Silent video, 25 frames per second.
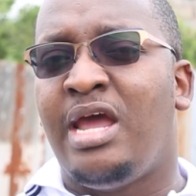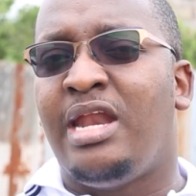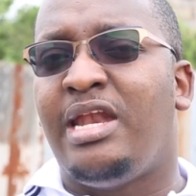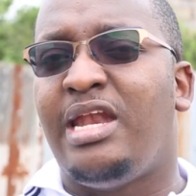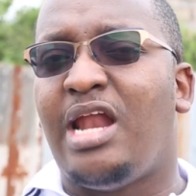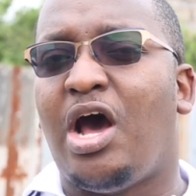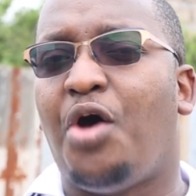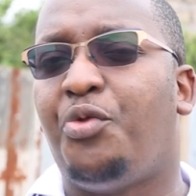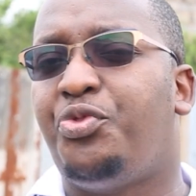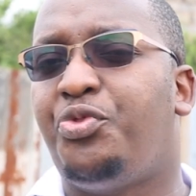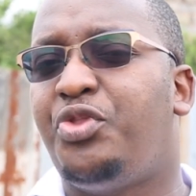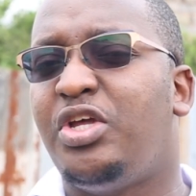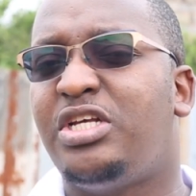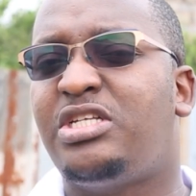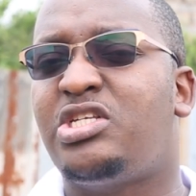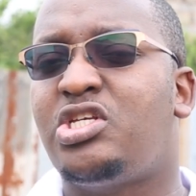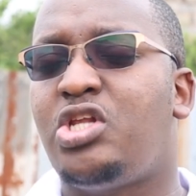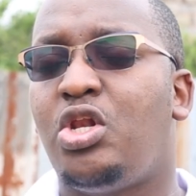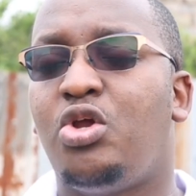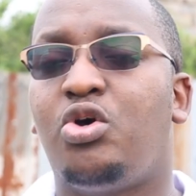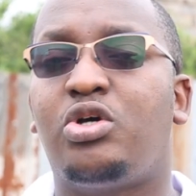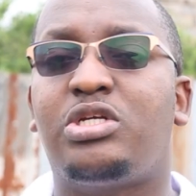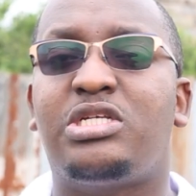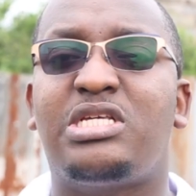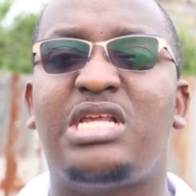Now, this
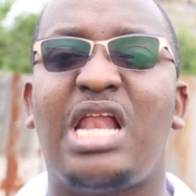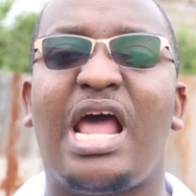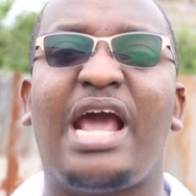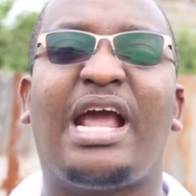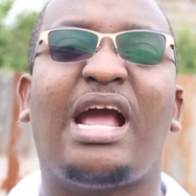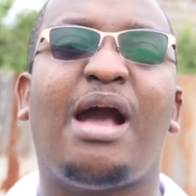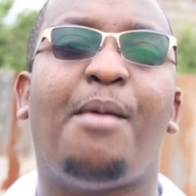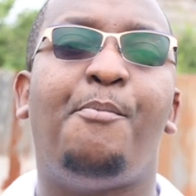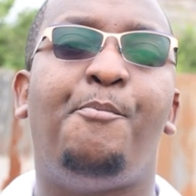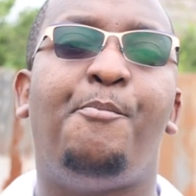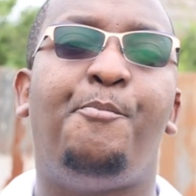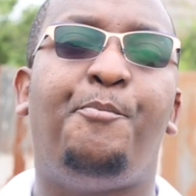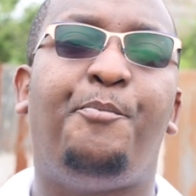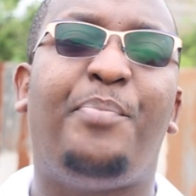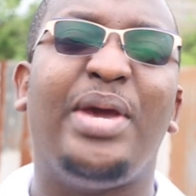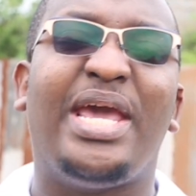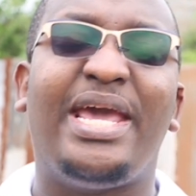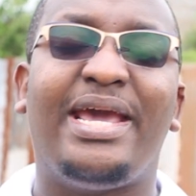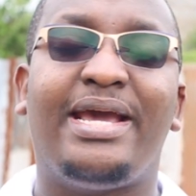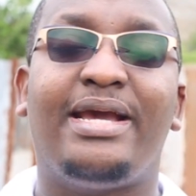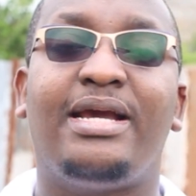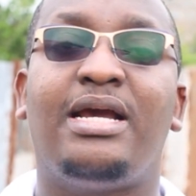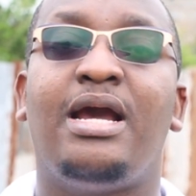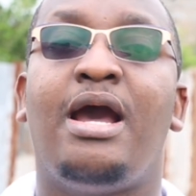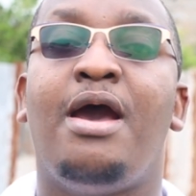looks like a
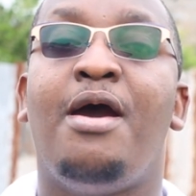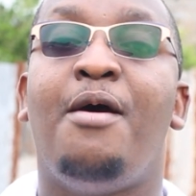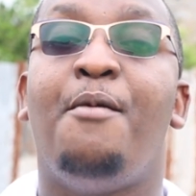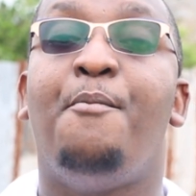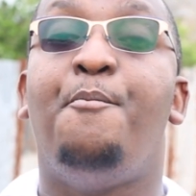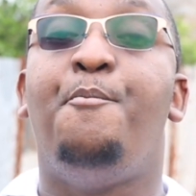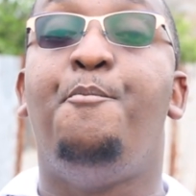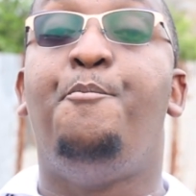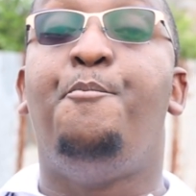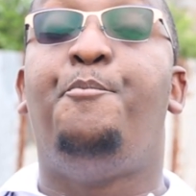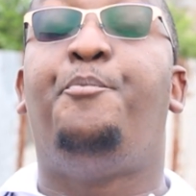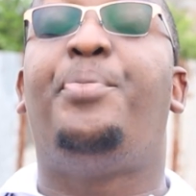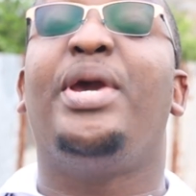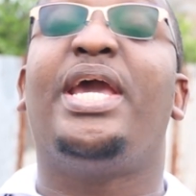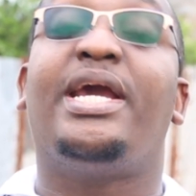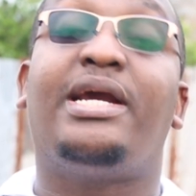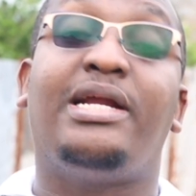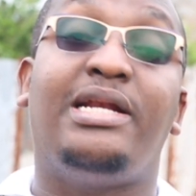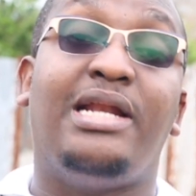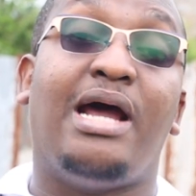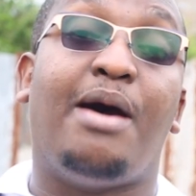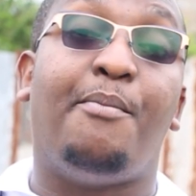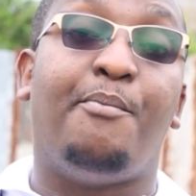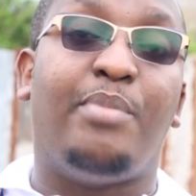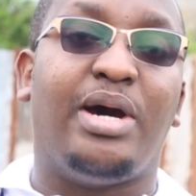big
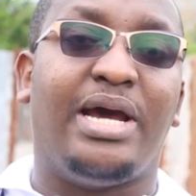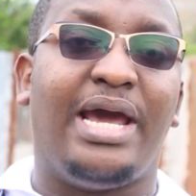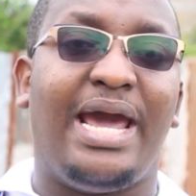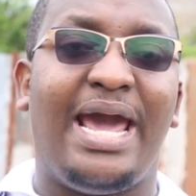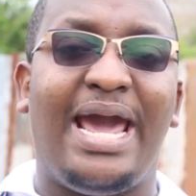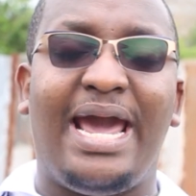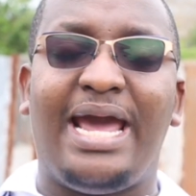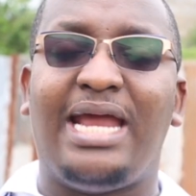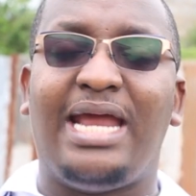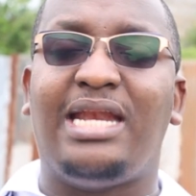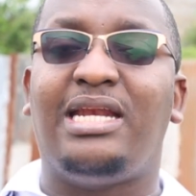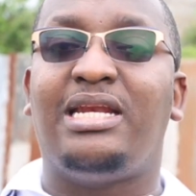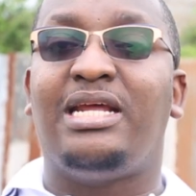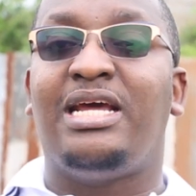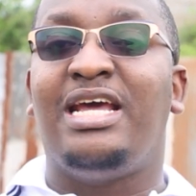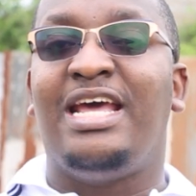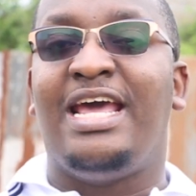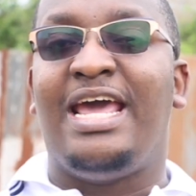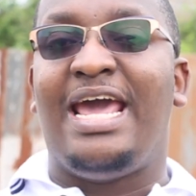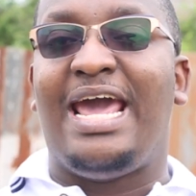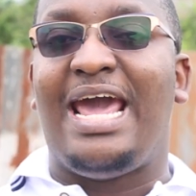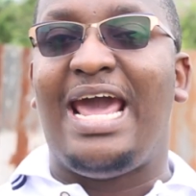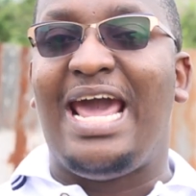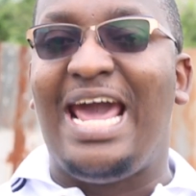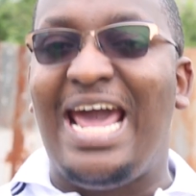number. And
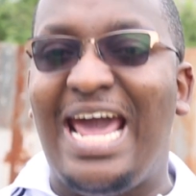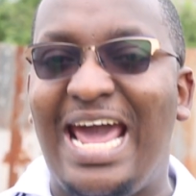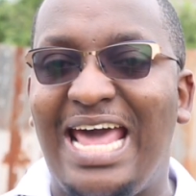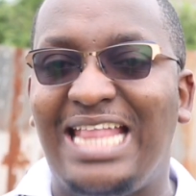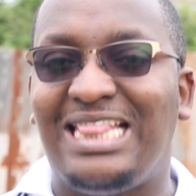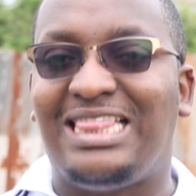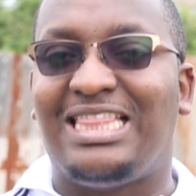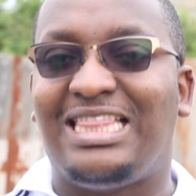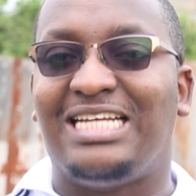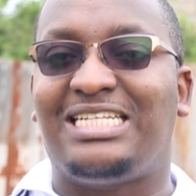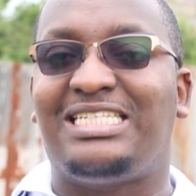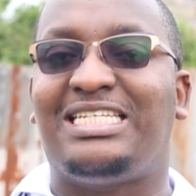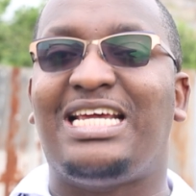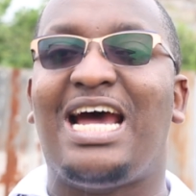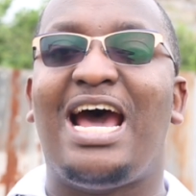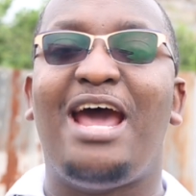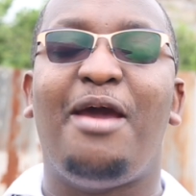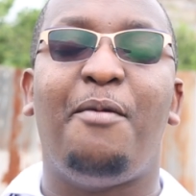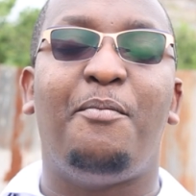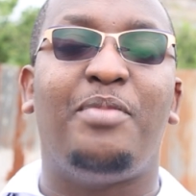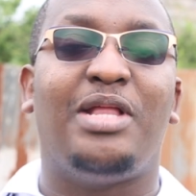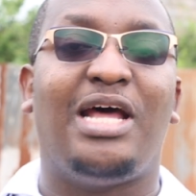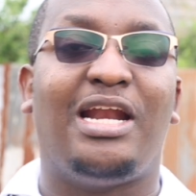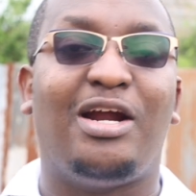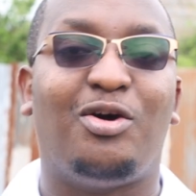at the
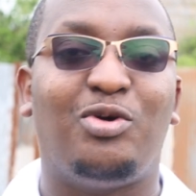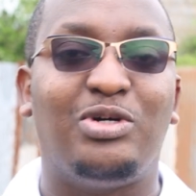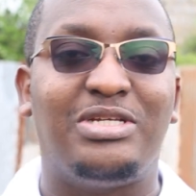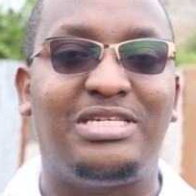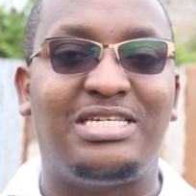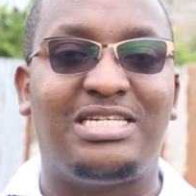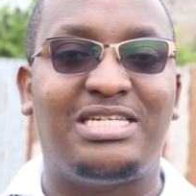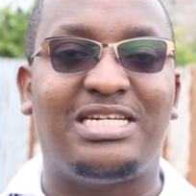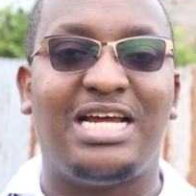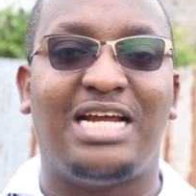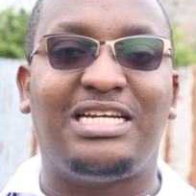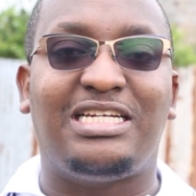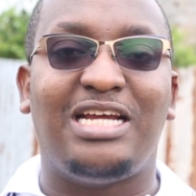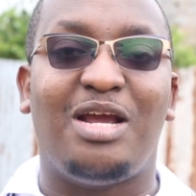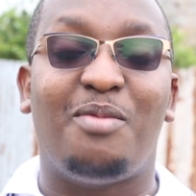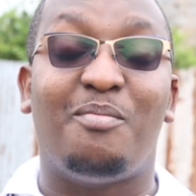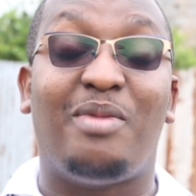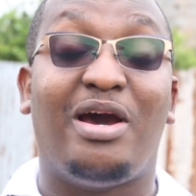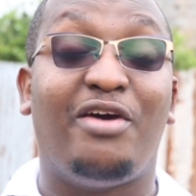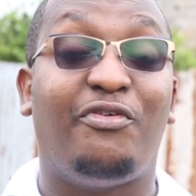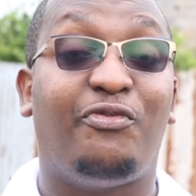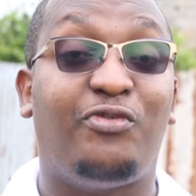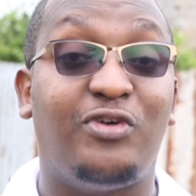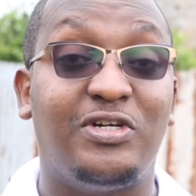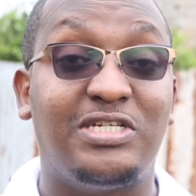time that I was starting
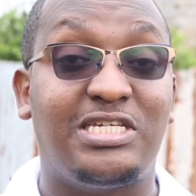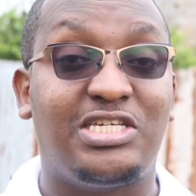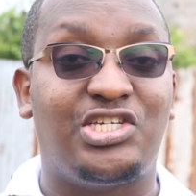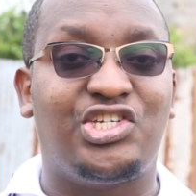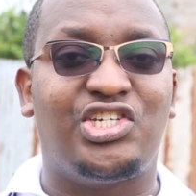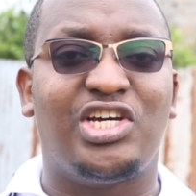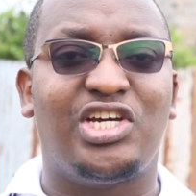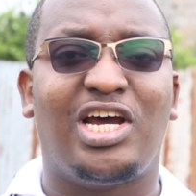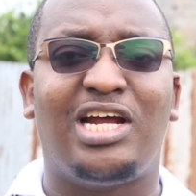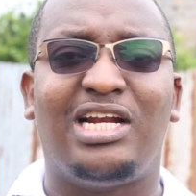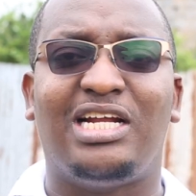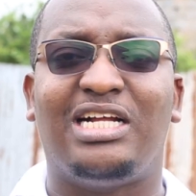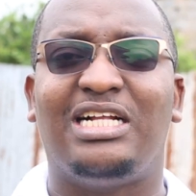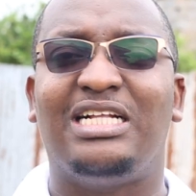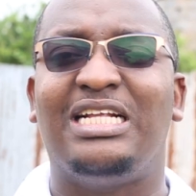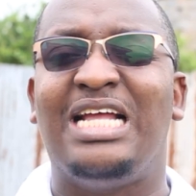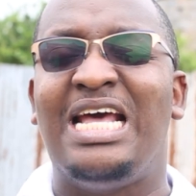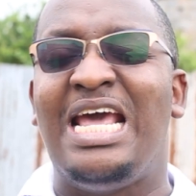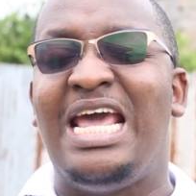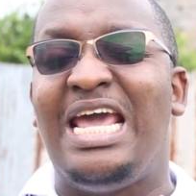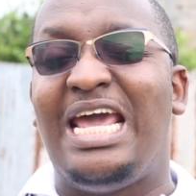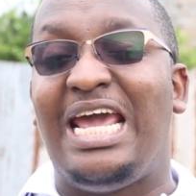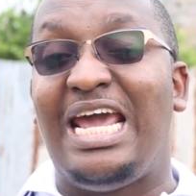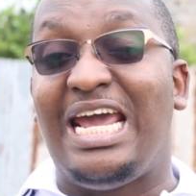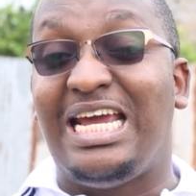my first channel,
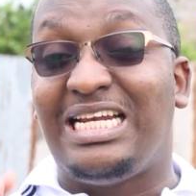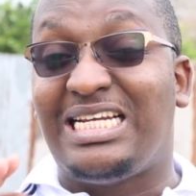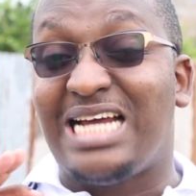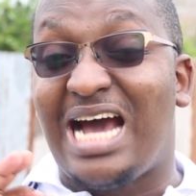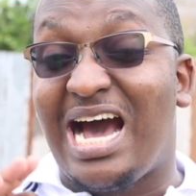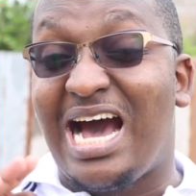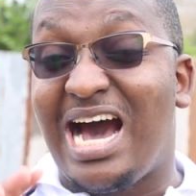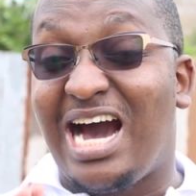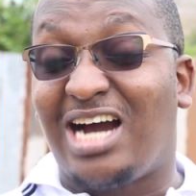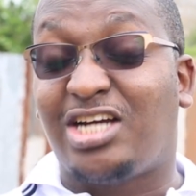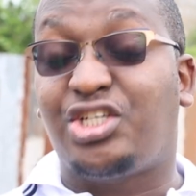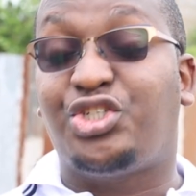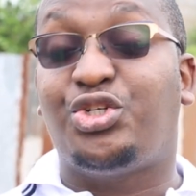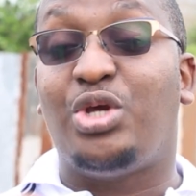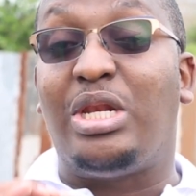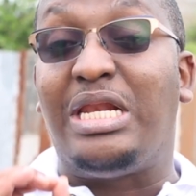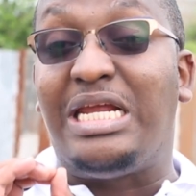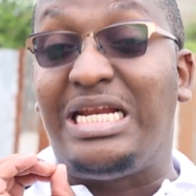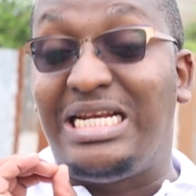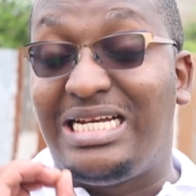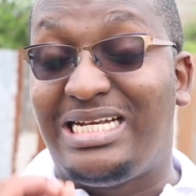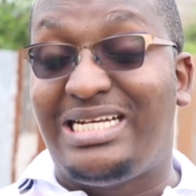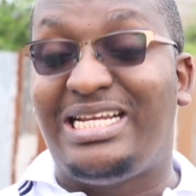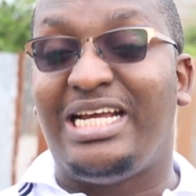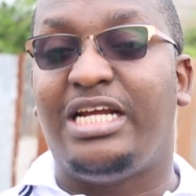it
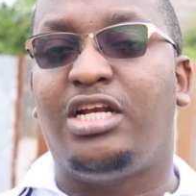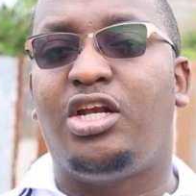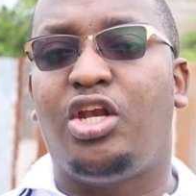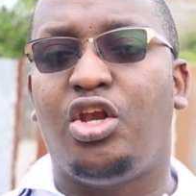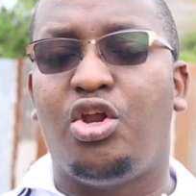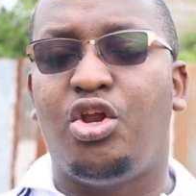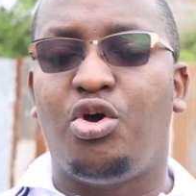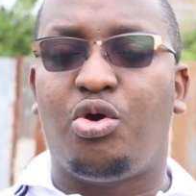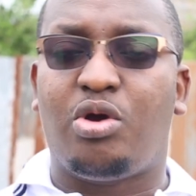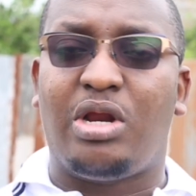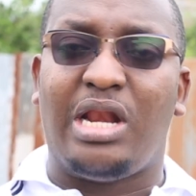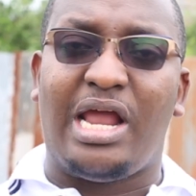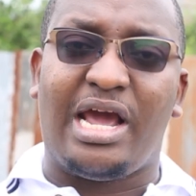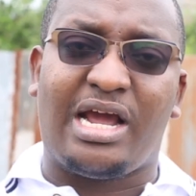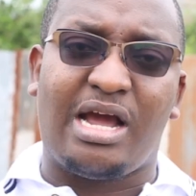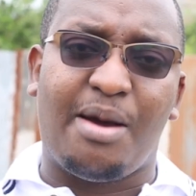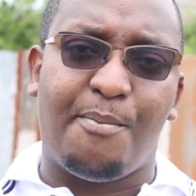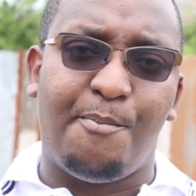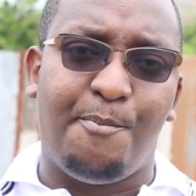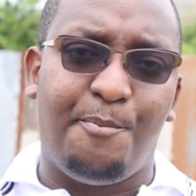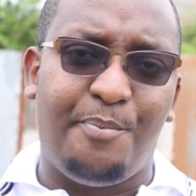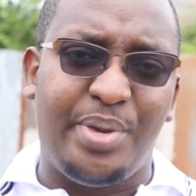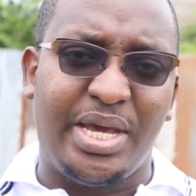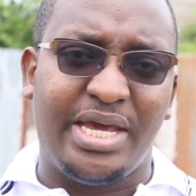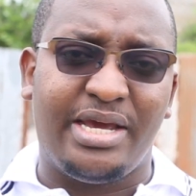actually did look like a
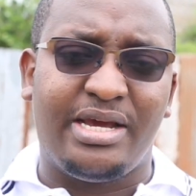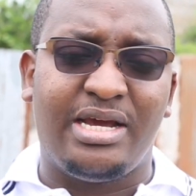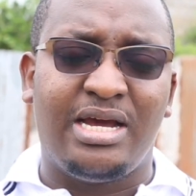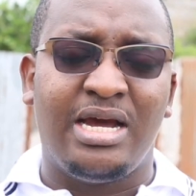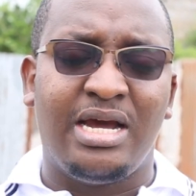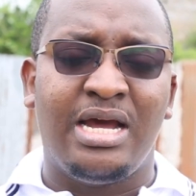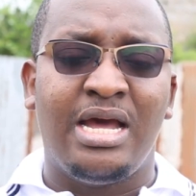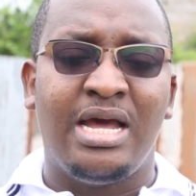big